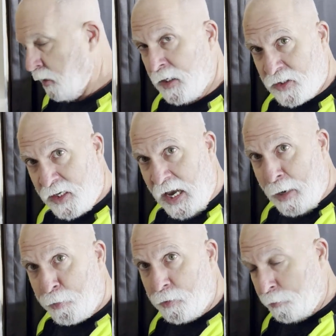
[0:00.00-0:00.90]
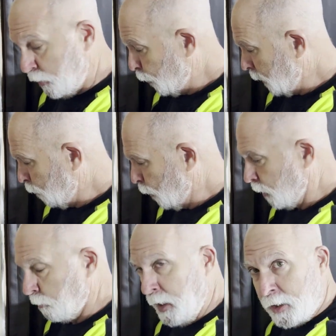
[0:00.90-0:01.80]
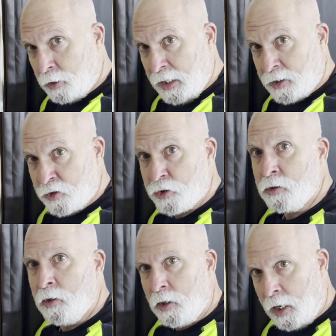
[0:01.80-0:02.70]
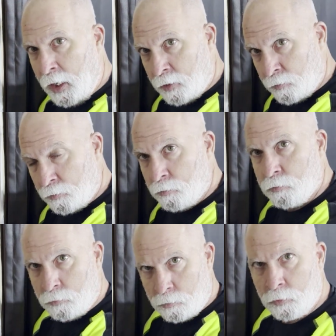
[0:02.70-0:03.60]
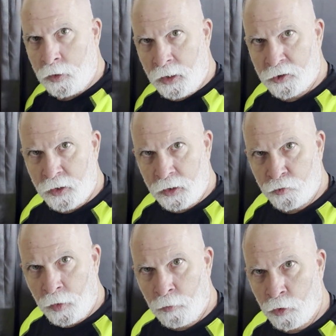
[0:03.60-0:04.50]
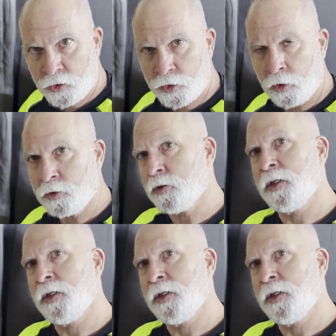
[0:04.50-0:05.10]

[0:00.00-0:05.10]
has a gap between where the panel ends and the next thing of drywall starts.